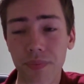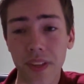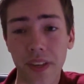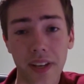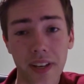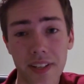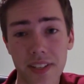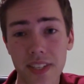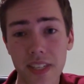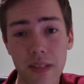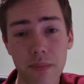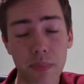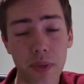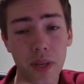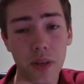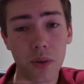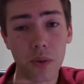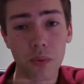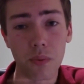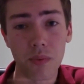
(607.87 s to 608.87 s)
the
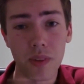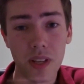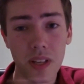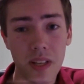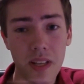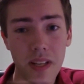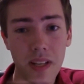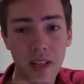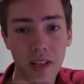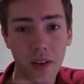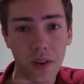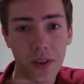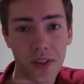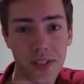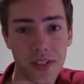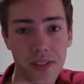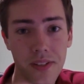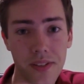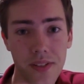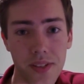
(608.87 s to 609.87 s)
ATPL
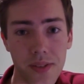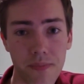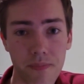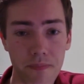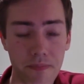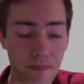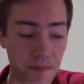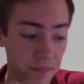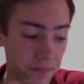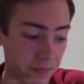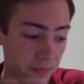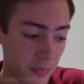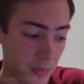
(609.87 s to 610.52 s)
license.